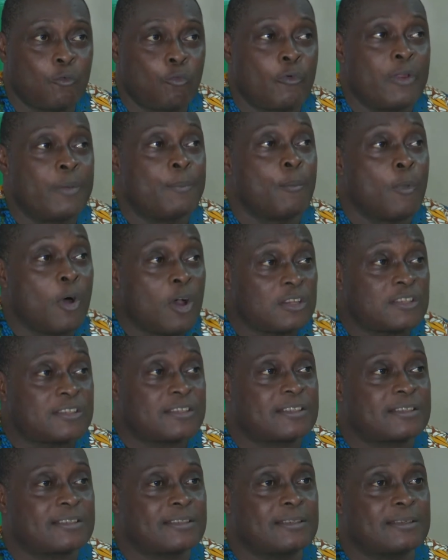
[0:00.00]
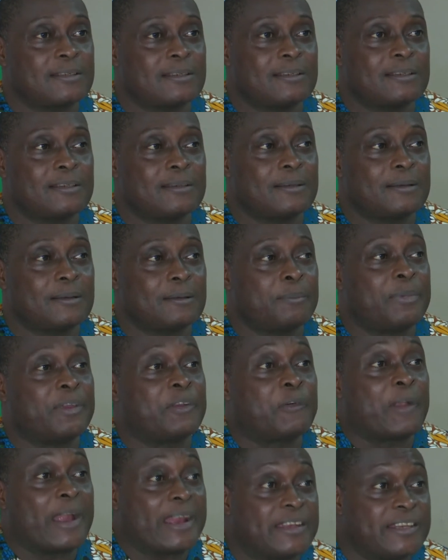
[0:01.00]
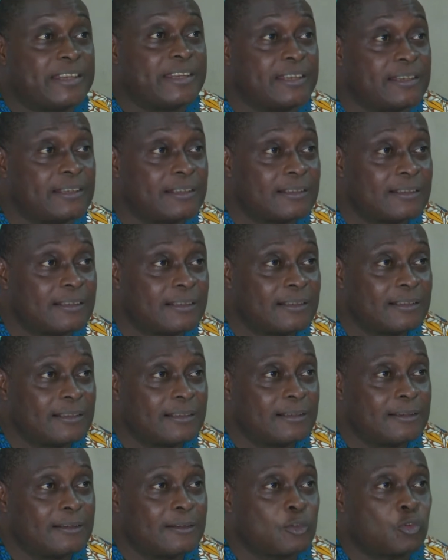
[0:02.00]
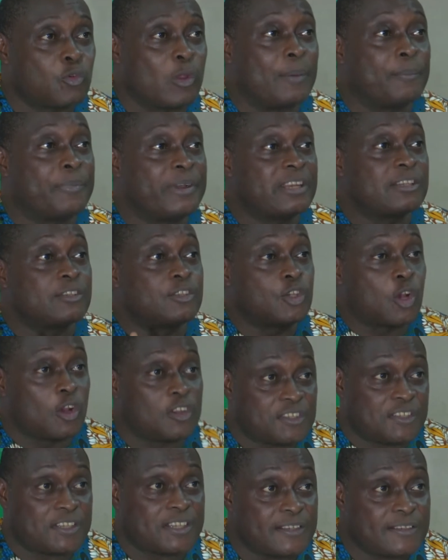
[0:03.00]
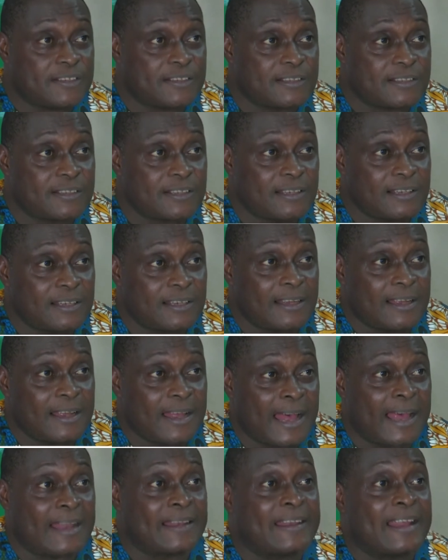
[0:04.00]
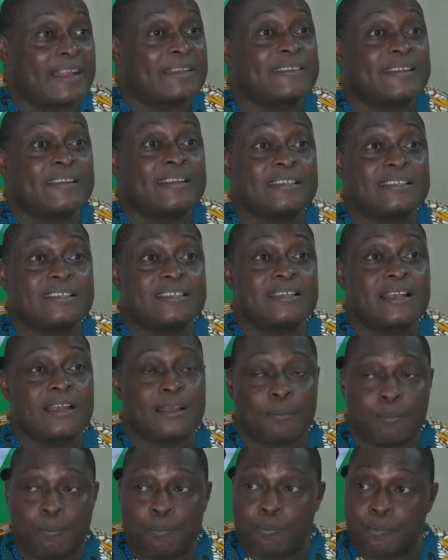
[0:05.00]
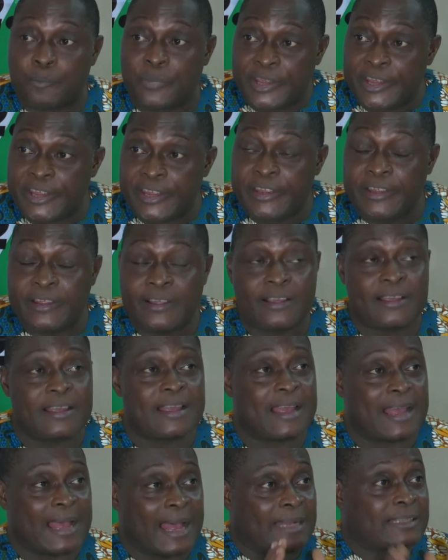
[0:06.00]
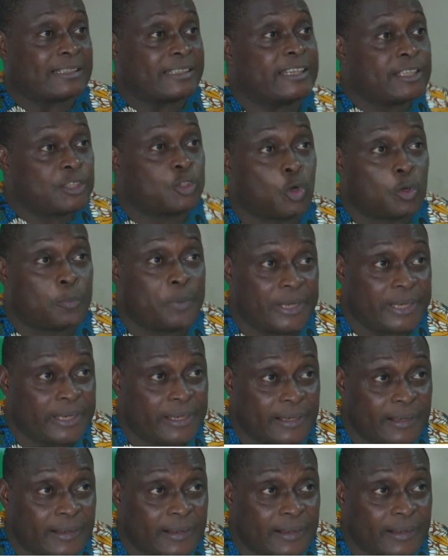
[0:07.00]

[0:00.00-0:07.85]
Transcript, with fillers: we must be ready to embrace justice and let things be as it should be.